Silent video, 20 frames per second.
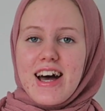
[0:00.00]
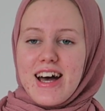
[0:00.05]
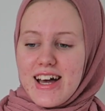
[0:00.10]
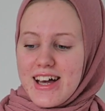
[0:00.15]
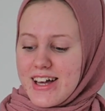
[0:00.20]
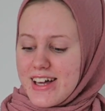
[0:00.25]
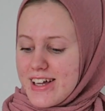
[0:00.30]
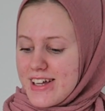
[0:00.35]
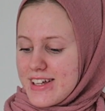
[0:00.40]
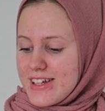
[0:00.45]

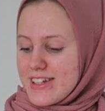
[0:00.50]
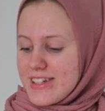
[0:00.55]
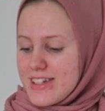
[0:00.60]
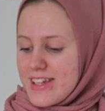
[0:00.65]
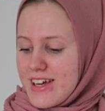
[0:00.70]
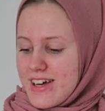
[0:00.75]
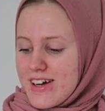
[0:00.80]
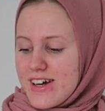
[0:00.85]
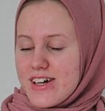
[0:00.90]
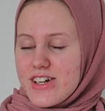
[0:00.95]
And
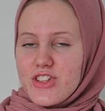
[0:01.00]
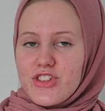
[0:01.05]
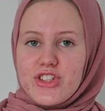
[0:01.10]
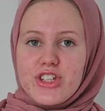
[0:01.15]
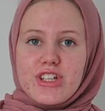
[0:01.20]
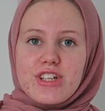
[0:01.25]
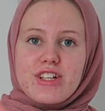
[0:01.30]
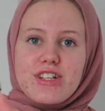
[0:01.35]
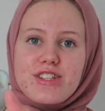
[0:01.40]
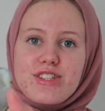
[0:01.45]
yeah, I
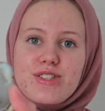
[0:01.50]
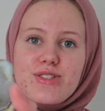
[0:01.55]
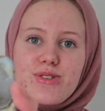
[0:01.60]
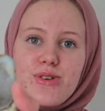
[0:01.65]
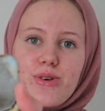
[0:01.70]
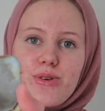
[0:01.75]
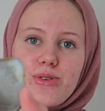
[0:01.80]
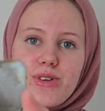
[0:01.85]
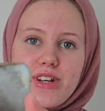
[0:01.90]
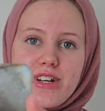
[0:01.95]
think it's
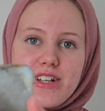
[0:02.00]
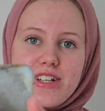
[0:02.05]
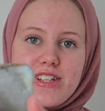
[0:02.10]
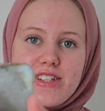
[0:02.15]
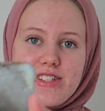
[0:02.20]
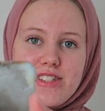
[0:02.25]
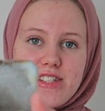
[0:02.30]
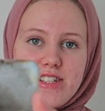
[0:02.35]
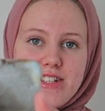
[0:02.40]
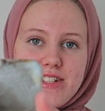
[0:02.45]
so
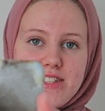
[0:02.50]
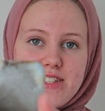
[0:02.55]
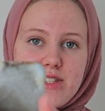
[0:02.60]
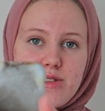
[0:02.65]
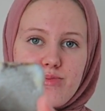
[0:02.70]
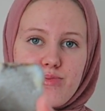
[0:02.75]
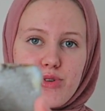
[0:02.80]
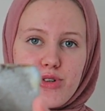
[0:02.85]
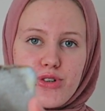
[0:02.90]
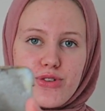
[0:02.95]
nice.
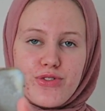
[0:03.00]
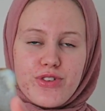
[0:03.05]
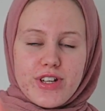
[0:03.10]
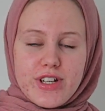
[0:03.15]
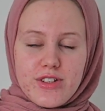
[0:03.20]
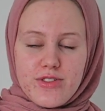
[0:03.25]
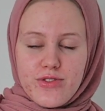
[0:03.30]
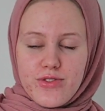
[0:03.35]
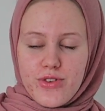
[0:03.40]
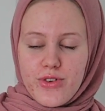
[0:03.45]
It's
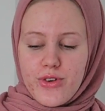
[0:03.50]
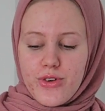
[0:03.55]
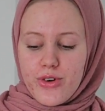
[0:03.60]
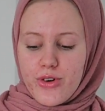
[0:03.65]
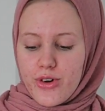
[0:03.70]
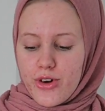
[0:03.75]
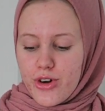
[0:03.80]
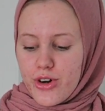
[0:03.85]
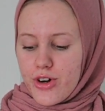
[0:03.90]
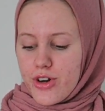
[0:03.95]
perfect
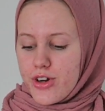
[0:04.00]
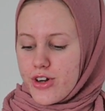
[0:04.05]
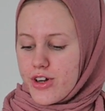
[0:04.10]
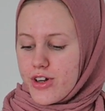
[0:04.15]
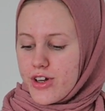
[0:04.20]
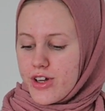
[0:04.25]
for